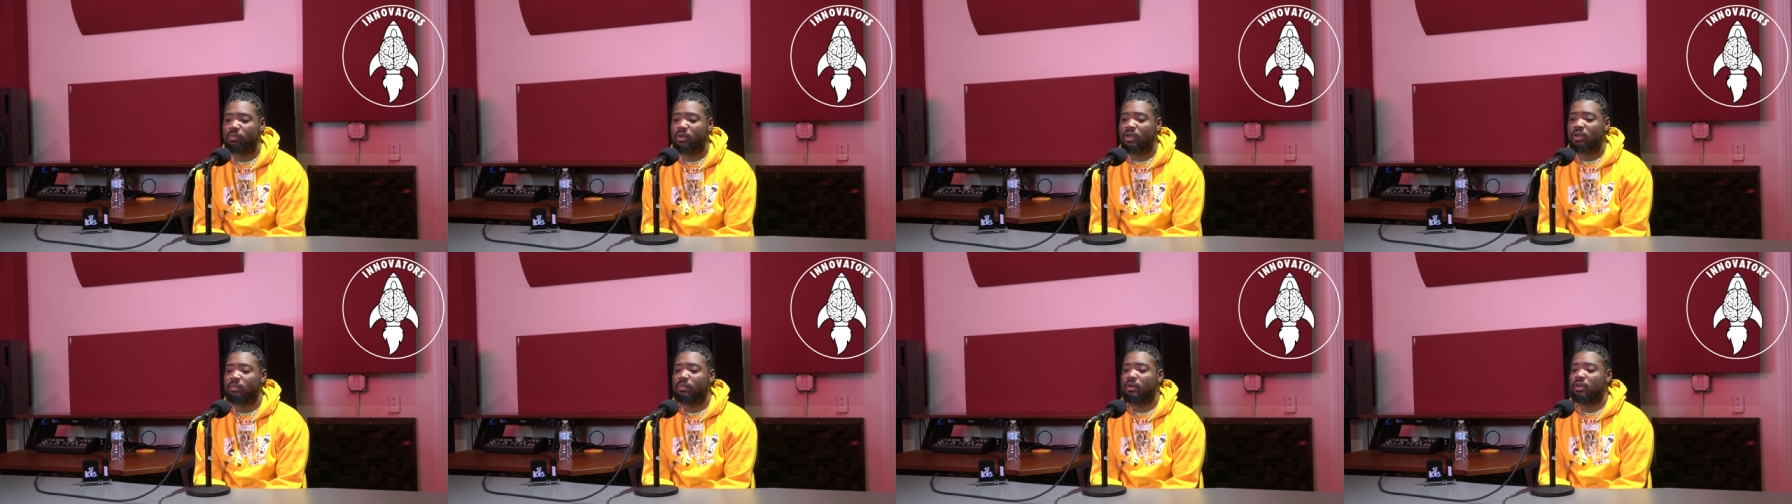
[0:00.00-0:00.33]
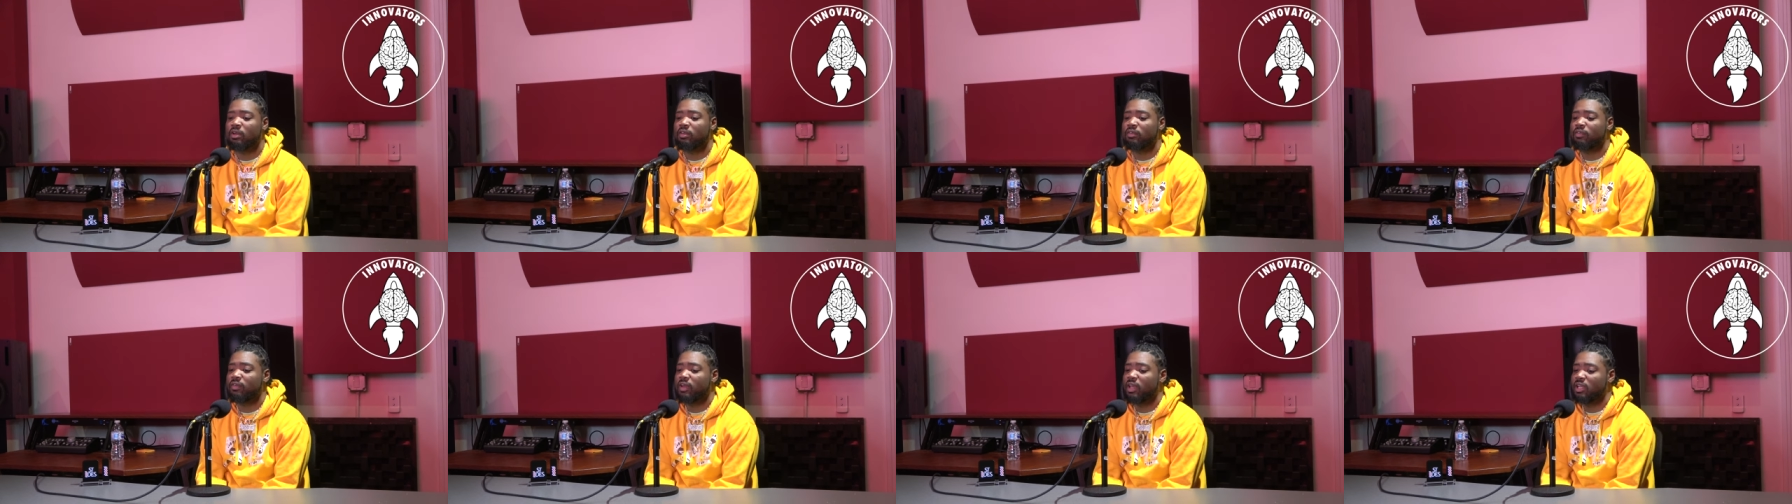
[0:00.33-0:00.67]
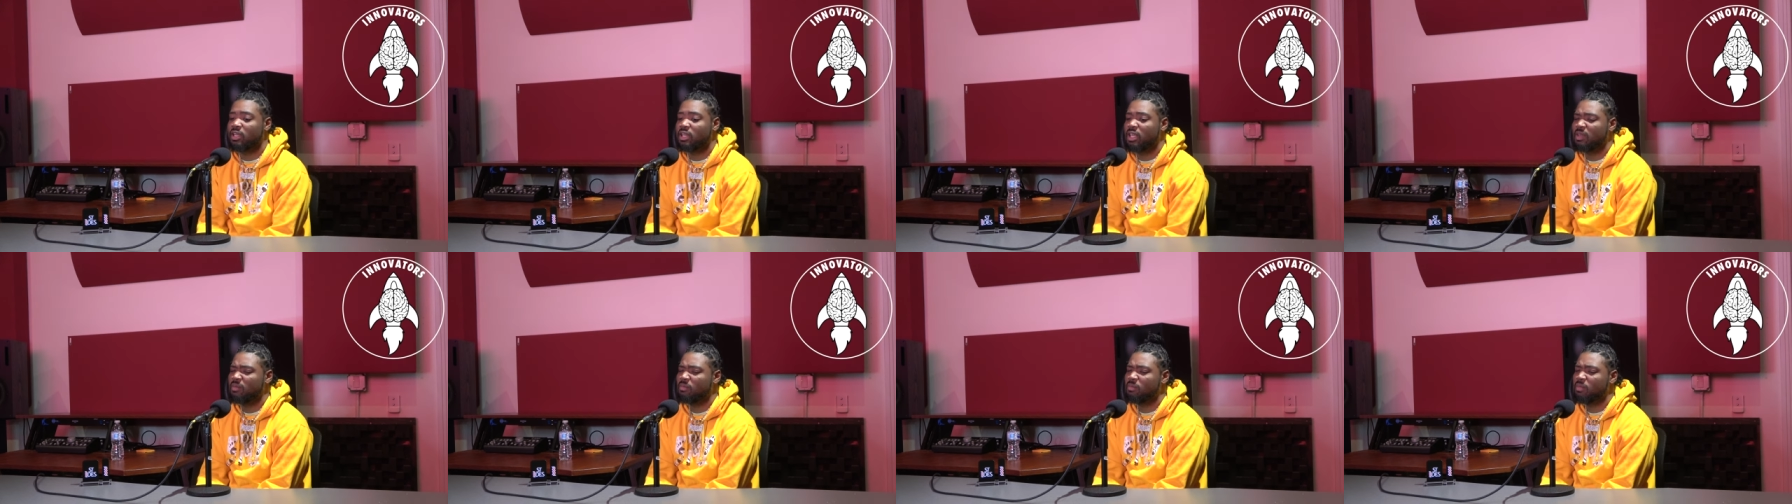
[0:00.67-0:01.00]
Matter of
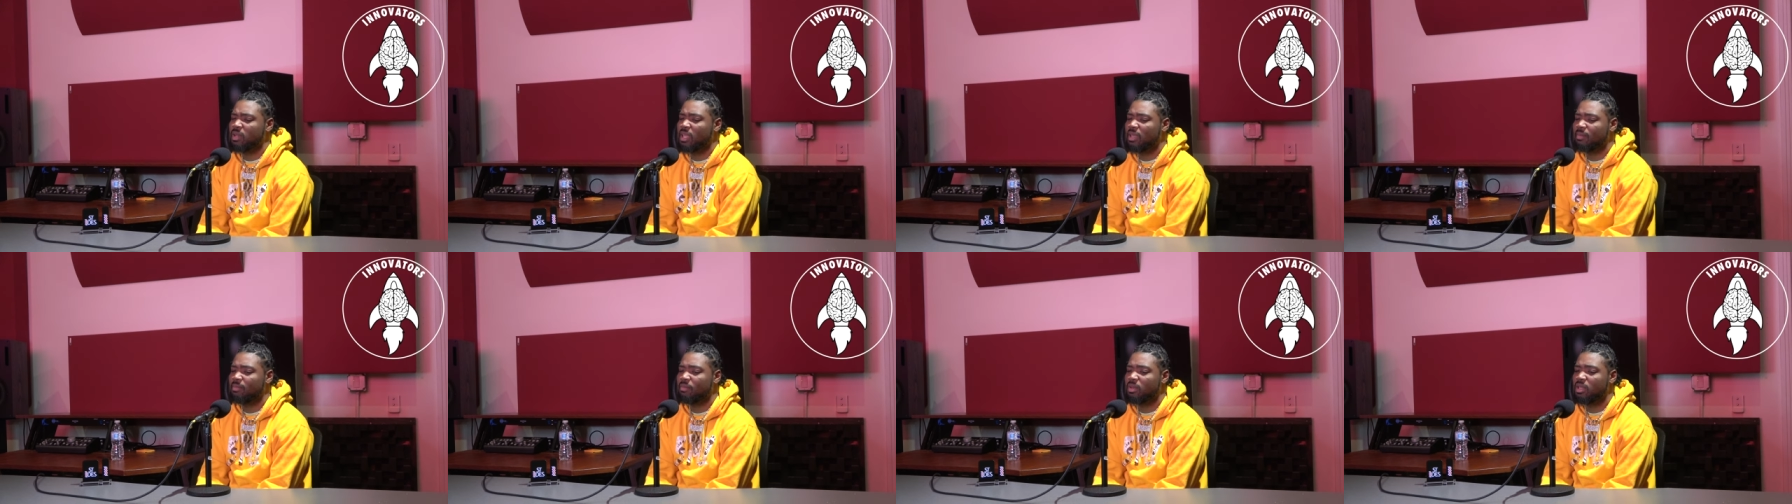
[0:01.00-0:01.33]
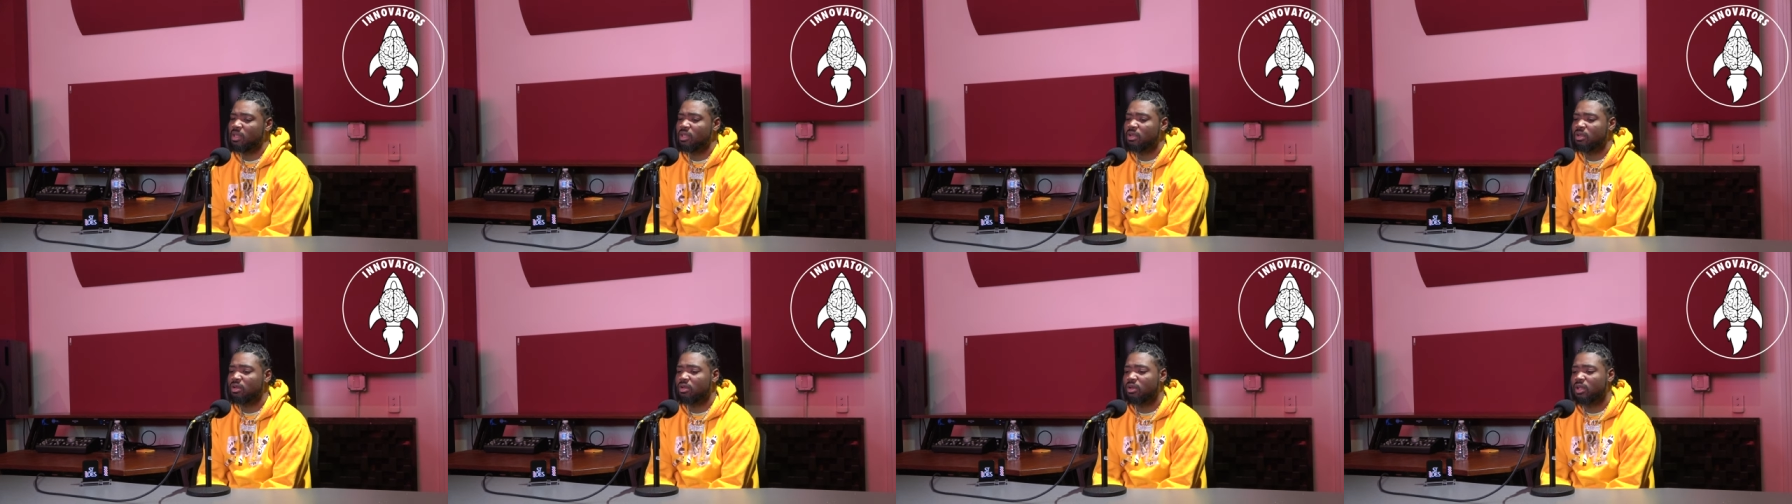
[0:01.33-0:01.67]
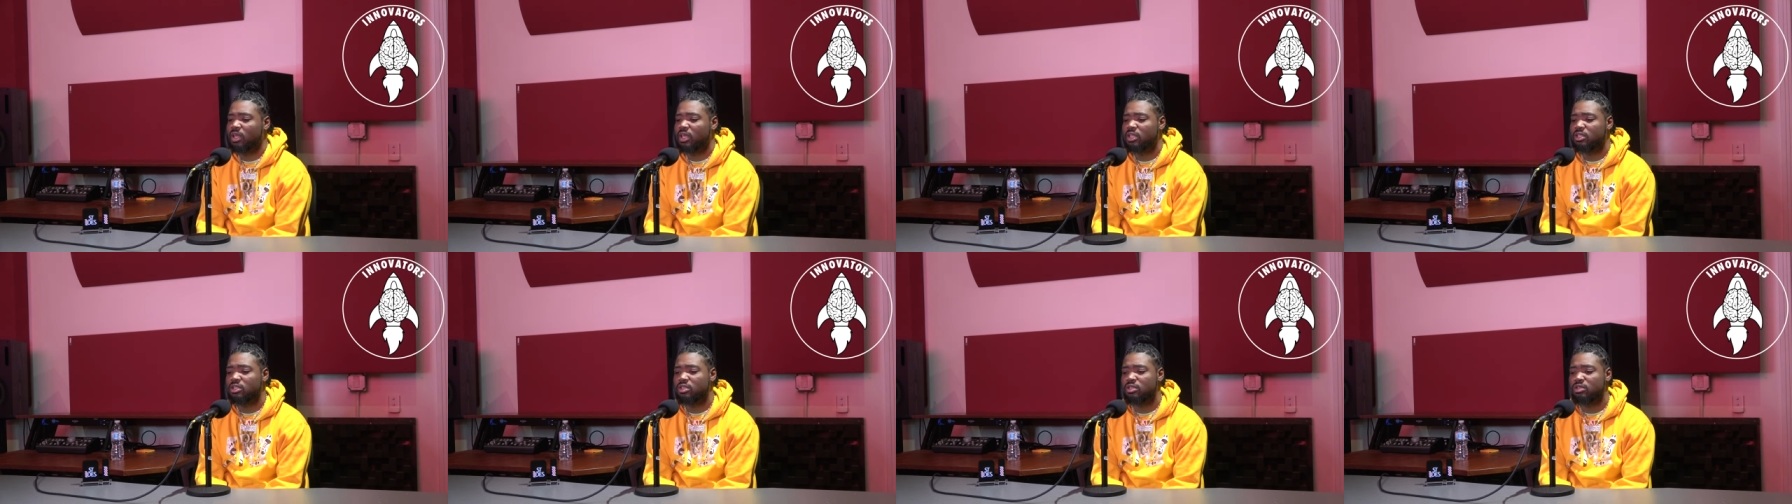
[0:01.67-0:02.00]
fact, they they been on
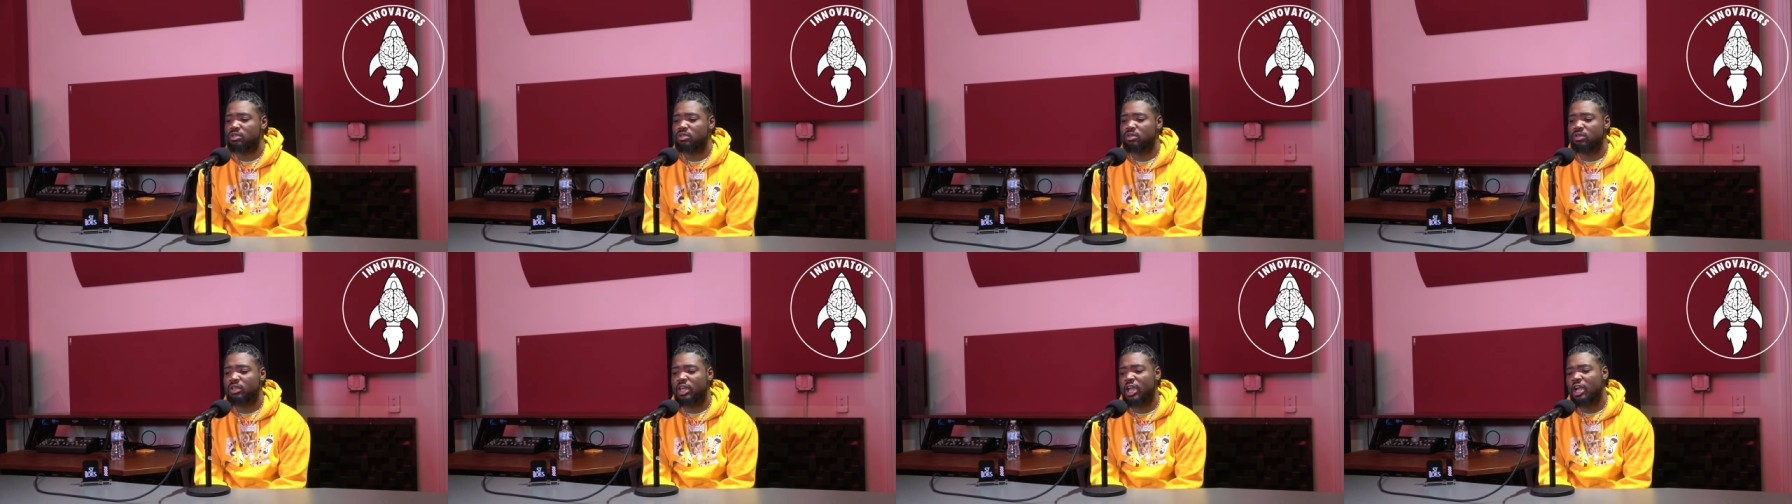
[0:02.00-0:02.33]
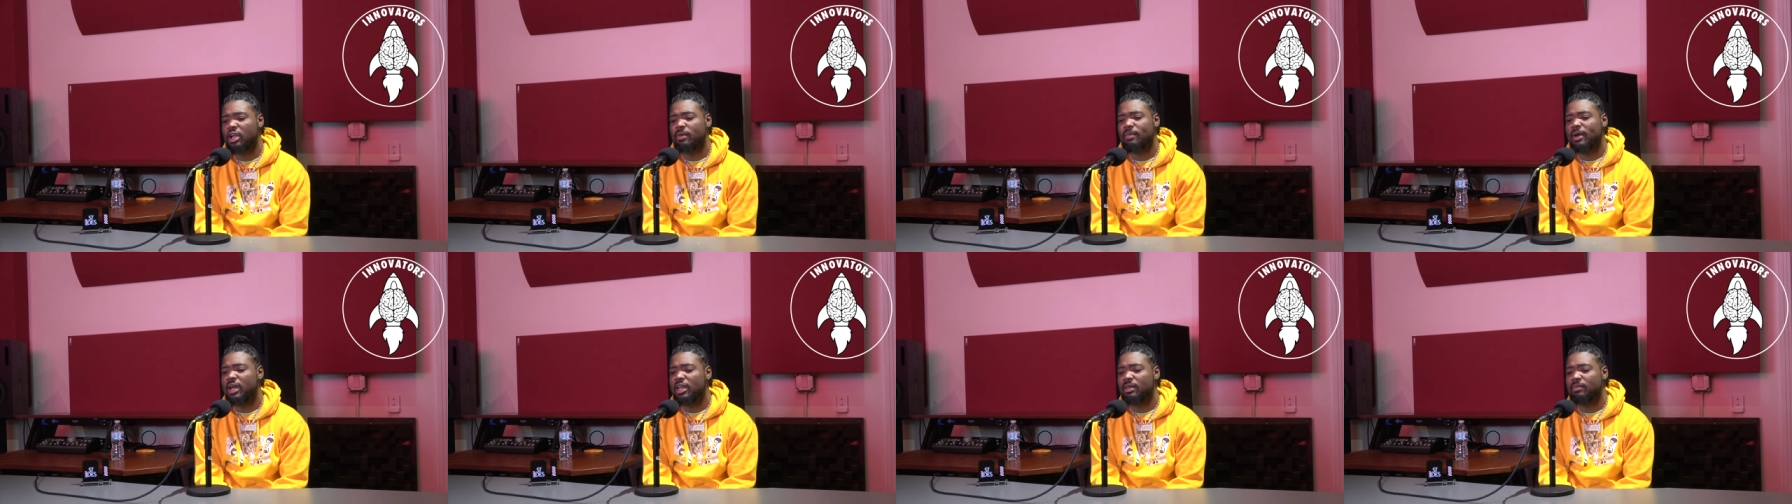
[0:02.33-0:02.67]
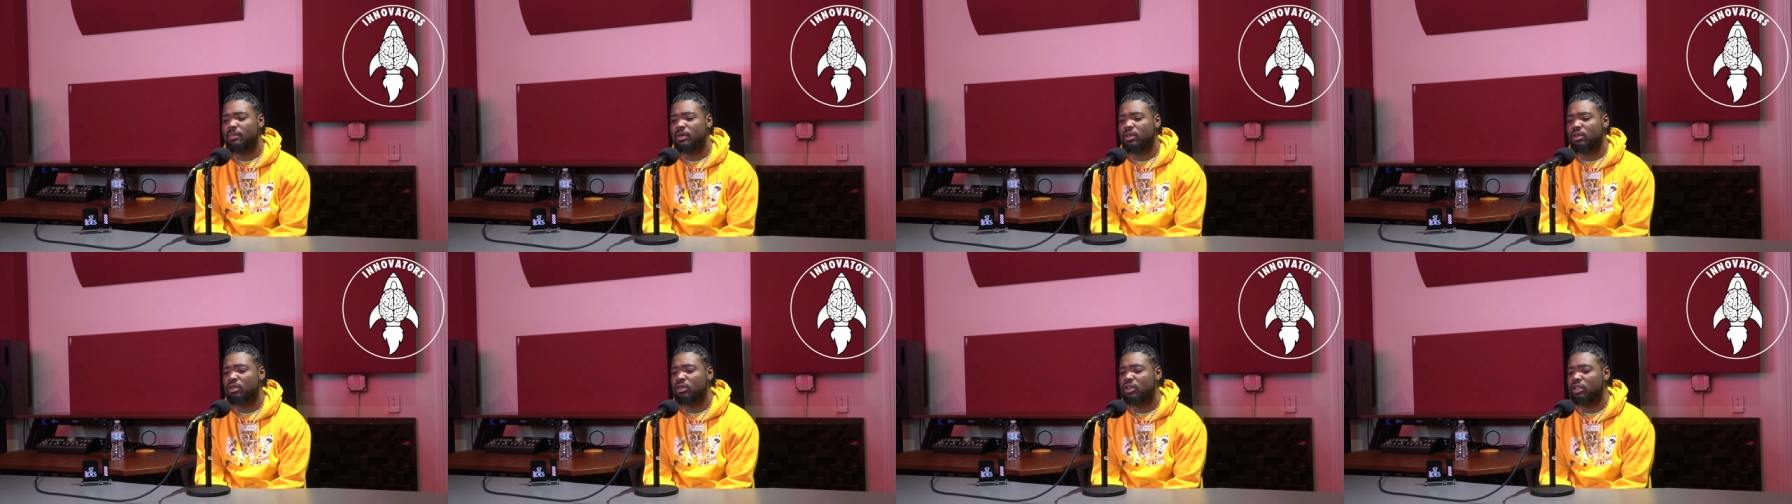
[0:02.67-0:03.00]
that too. Everybody
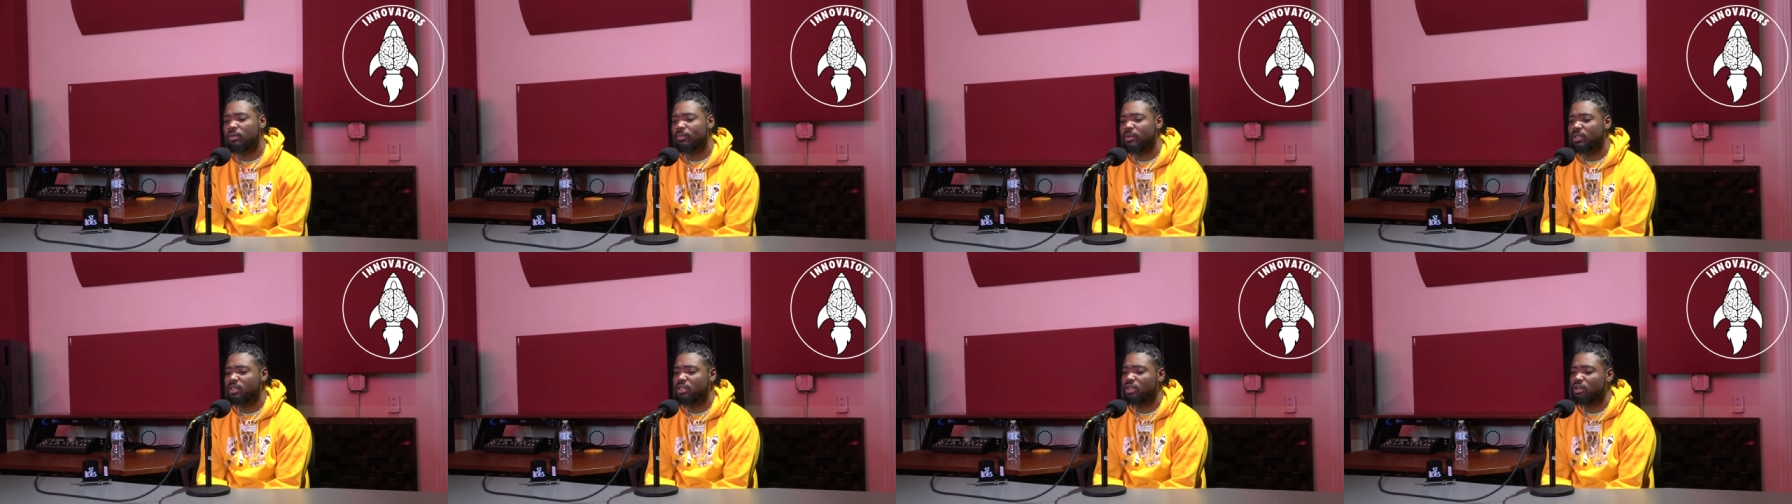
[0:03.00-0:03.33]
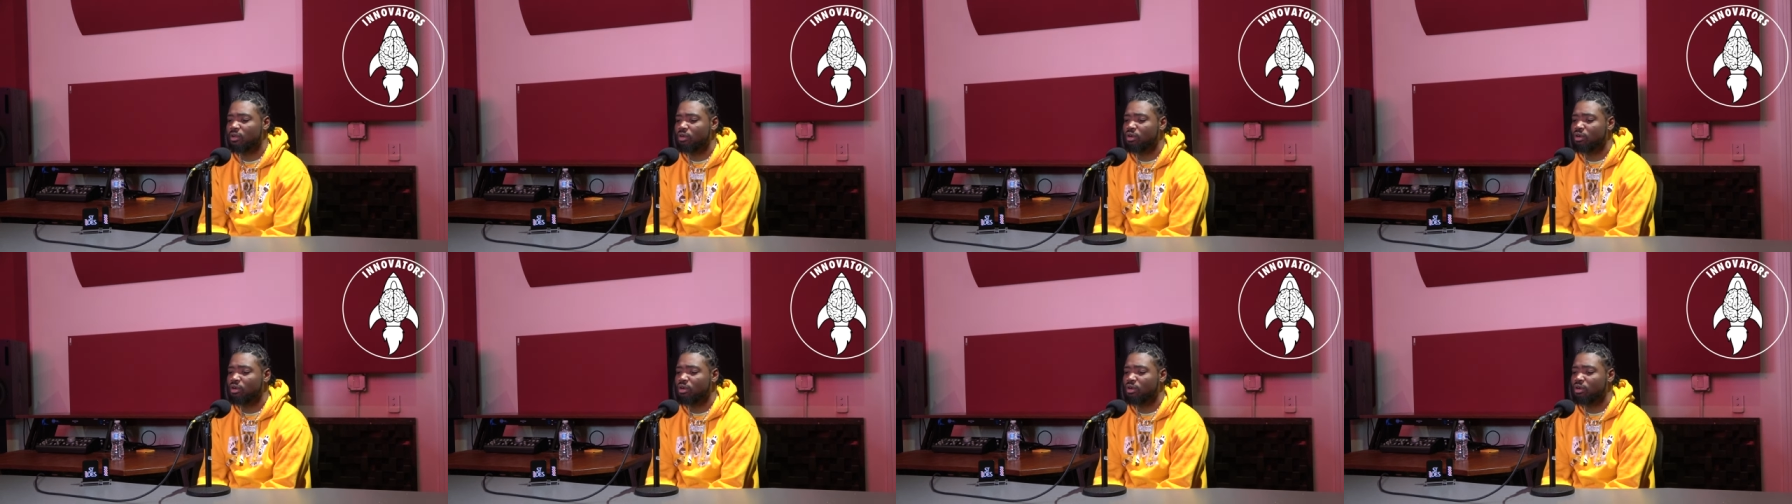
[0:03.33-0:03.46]
been on it, but the